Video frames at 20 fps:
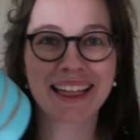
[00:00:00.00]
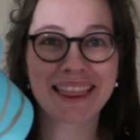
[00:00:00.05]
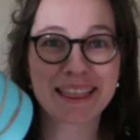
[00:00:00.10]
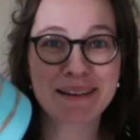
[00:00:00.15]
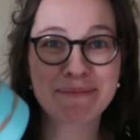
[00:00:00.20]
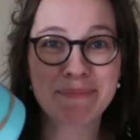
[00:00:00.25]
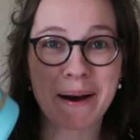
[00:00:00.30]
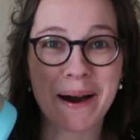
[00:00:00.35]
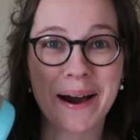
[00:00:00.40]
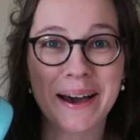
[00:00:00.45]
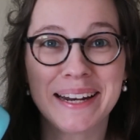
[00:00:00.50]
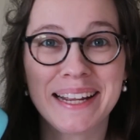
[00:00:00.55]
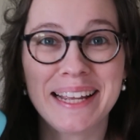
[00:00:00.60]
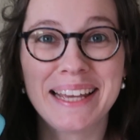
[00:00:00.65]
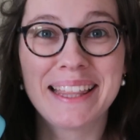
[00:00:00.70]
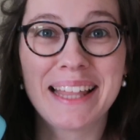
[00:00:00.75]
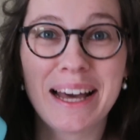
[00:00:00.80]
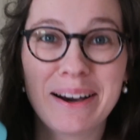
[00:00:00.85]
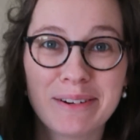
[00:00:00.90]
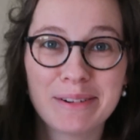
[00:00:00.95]
the
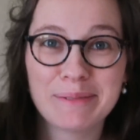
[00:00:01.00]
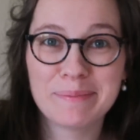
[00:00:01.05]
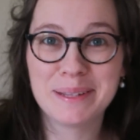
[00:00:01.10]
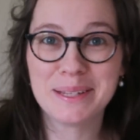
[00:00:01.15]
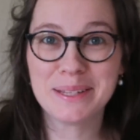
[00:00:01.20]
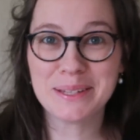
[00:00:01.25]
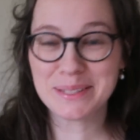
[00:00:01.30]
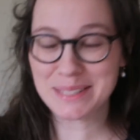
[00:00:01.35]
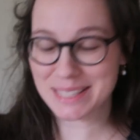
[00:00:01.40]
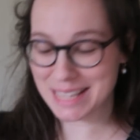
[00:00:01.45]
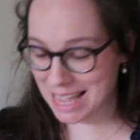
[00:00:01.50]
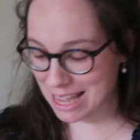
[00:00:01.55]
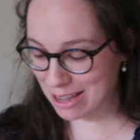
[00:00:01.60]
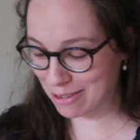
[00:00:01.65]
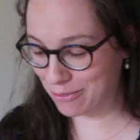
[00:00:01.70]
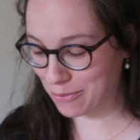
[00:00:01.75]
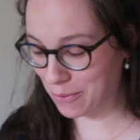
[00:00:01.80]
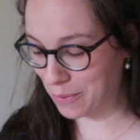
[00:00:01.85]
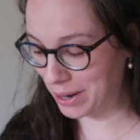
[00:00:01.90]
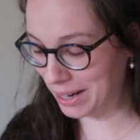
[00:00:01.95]
potty that we'll be
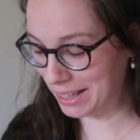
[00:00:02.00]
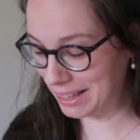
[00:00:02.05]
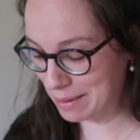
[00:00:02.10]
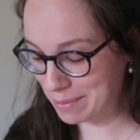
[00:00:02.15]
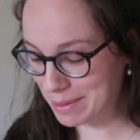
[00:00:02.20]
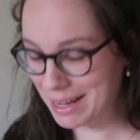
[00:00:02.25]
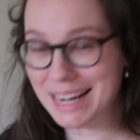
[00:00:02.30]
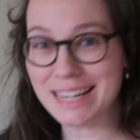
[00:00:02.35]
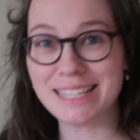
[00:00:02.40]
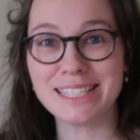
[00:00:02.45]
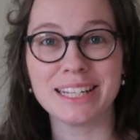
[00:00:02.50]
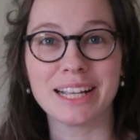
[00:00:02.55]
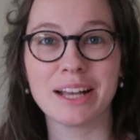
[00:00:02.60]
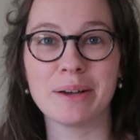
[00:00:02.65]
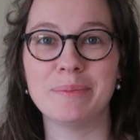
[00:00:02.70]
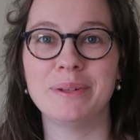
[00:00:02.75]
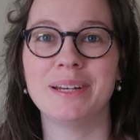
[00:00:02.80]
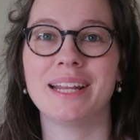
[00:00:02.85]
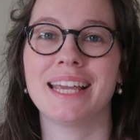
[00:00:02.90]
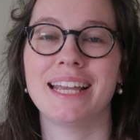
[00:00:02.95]
using for elimination
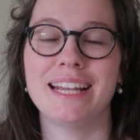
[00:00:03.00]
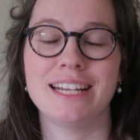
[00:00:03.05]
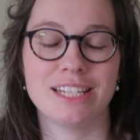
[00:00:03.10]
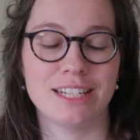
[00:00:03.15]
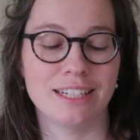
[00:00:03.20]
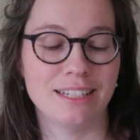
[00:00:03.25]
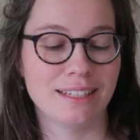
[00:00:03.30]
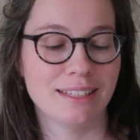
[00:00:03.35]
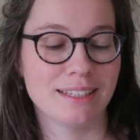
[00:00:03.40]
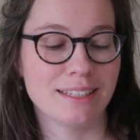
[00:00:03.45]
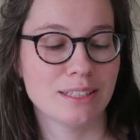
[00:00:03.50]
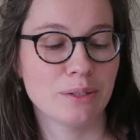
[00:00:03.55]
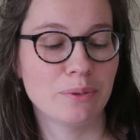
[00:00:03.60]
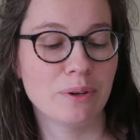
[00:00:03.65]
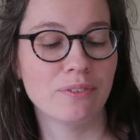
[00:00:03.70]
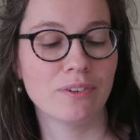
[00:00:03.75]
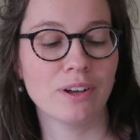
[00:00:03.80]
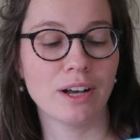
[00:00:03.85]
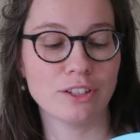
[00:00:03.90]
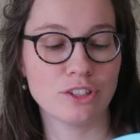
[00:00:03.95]
communication. So
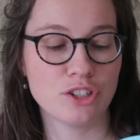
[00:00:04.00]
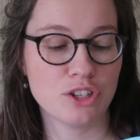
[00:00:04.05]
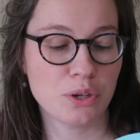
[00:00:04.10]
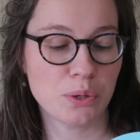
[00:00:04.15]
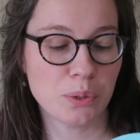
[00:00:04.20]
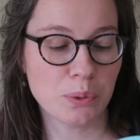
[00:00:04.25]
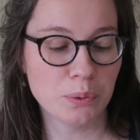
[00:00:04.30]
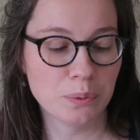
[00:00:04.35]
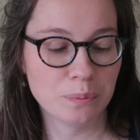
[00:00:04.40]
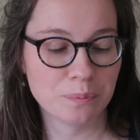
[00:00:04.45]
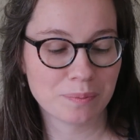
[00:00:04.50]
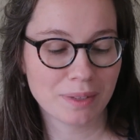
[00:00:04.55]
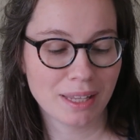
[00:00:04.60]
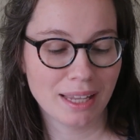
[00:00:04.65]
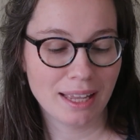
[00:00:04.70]
we've got two.